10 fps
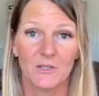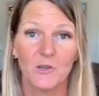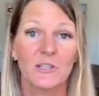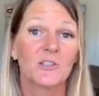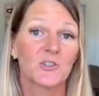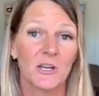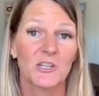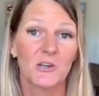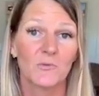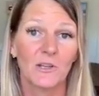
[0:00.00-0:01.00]
So you can
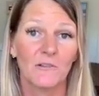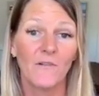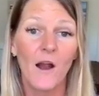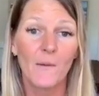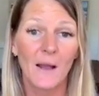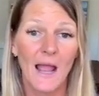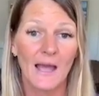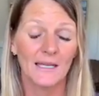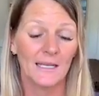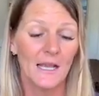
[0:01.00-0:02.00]
stretch it really far by
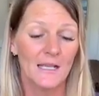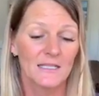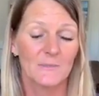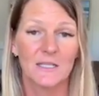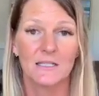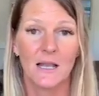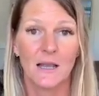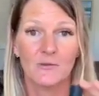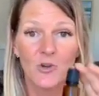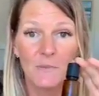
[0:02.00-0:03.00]
adding some
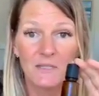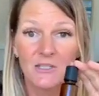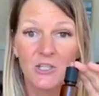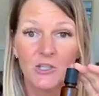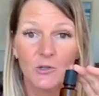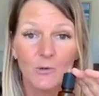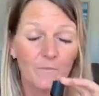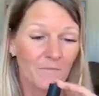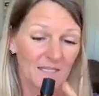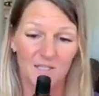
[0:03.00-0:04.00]
drops into,
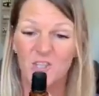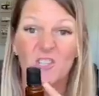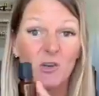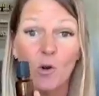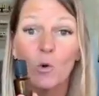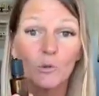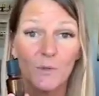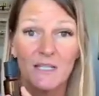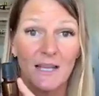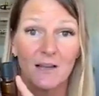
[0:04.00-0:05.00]
this is just an old
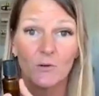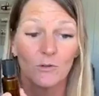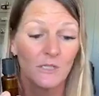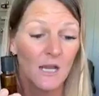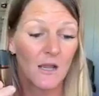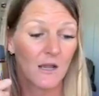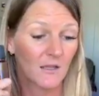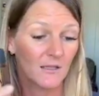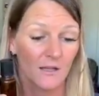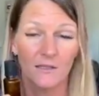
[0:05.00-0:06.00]
recycled
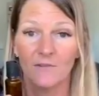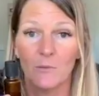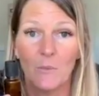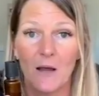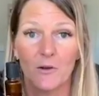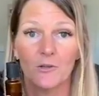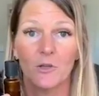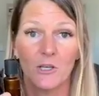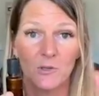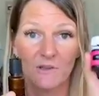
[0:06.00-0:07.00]
Young Living bottle. You
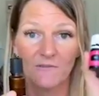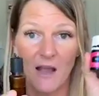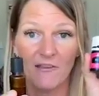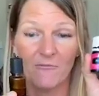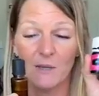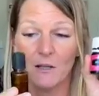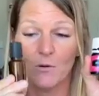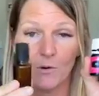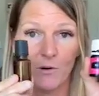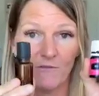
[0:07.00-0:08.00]
can use a 5
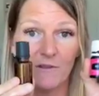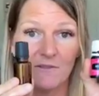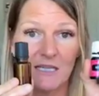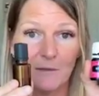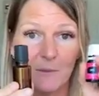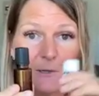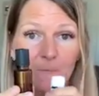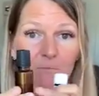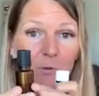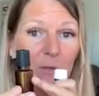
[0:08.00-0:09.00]
ml or a 15
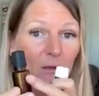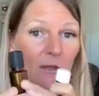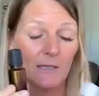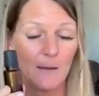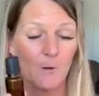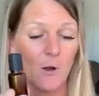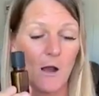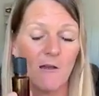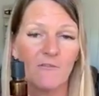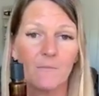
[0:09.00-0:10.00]
ml. You peel the label
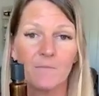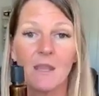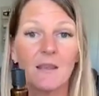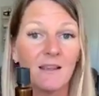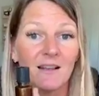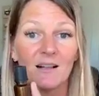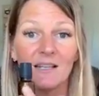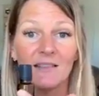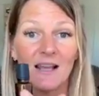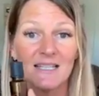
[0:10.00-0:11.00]
off,
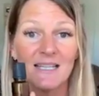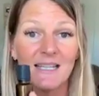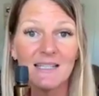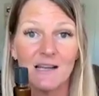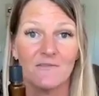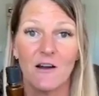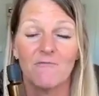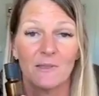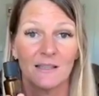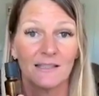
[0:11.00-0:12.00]
clean that sticky stuff
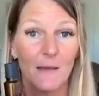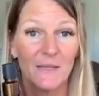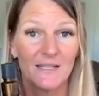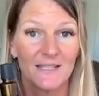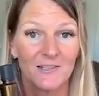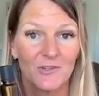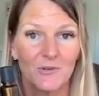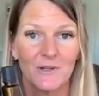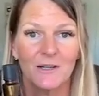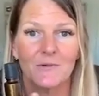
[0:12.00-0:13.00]
off with the lemon
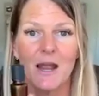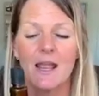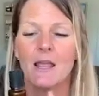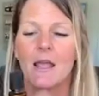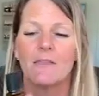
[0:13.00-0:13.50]
essential oil, right?